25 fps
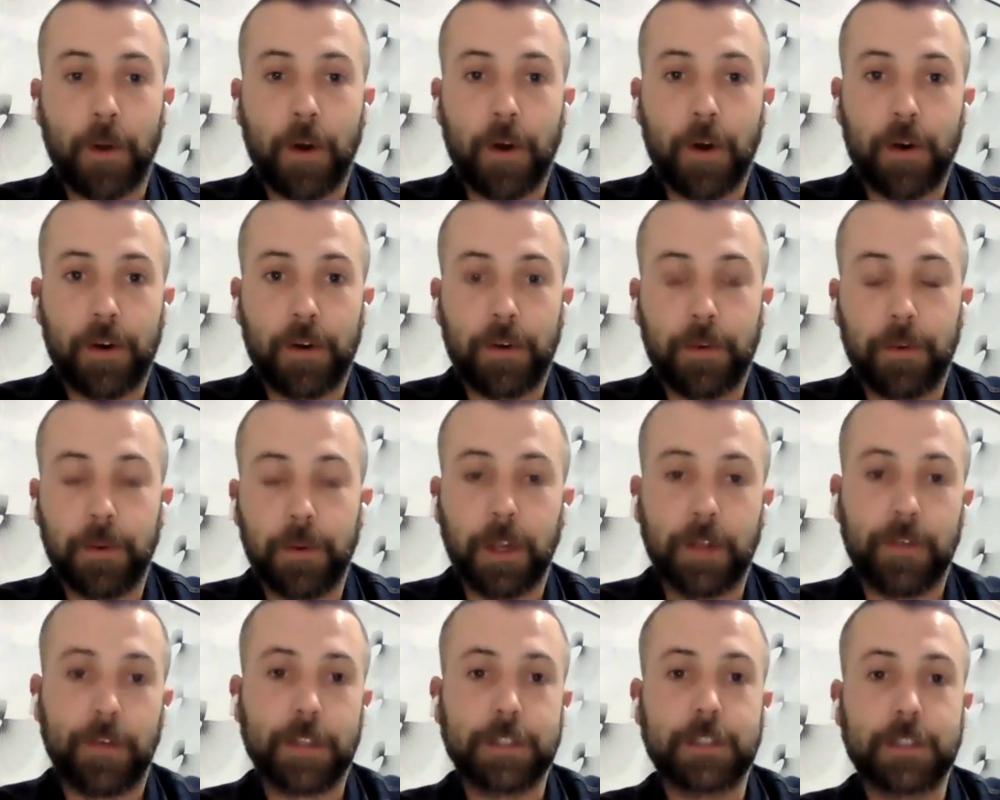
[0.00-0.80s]
on
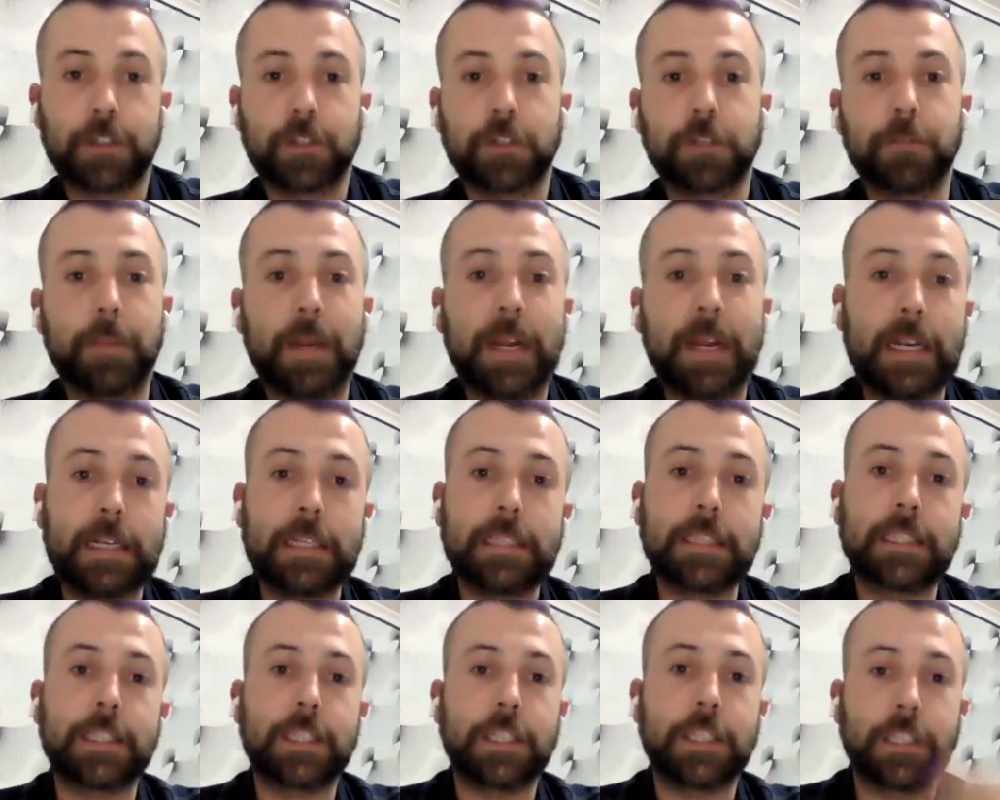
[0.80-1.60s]
all of her social
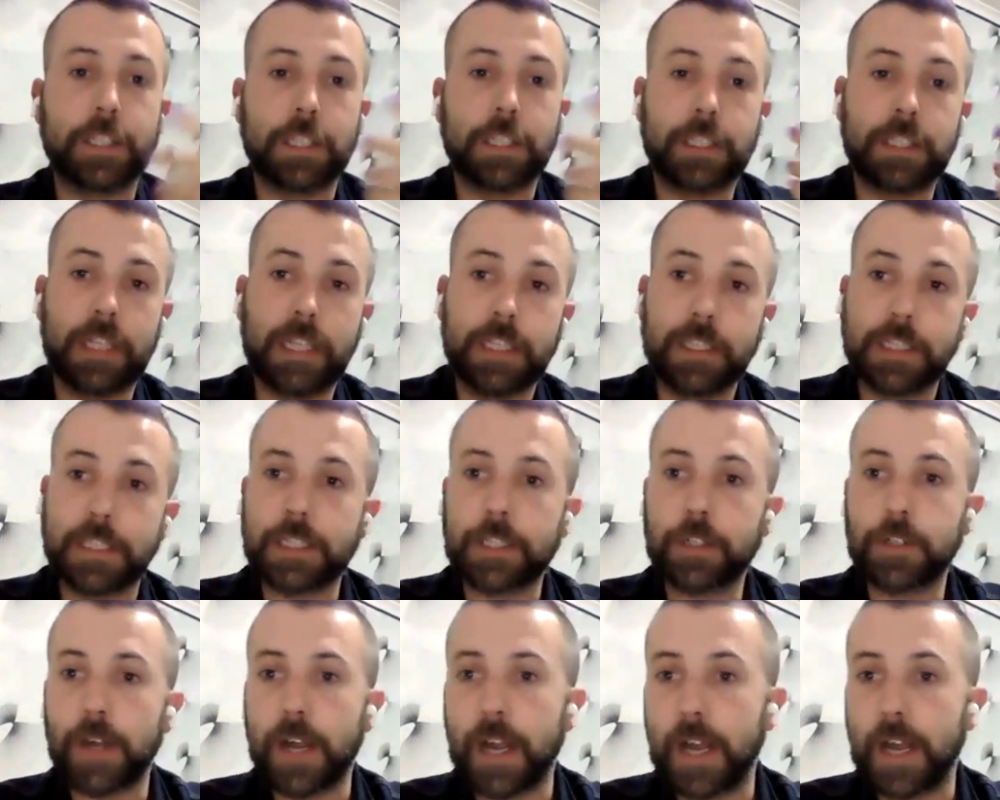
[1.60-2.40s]
medias. She's on
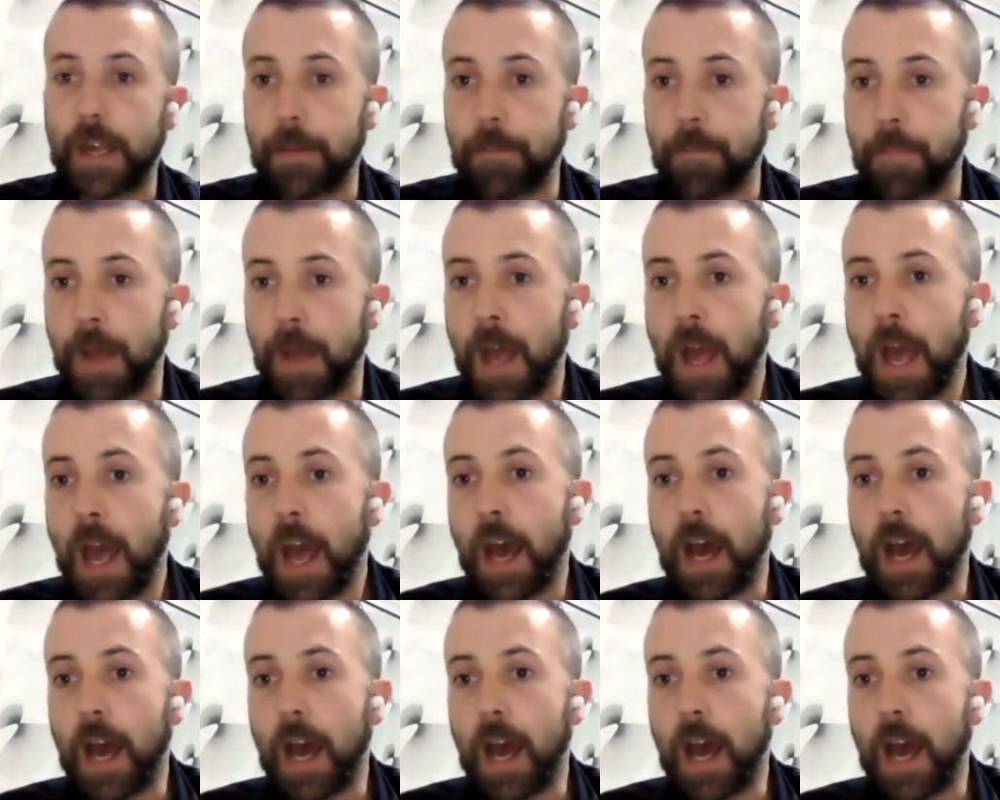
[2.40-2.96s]
Instagram,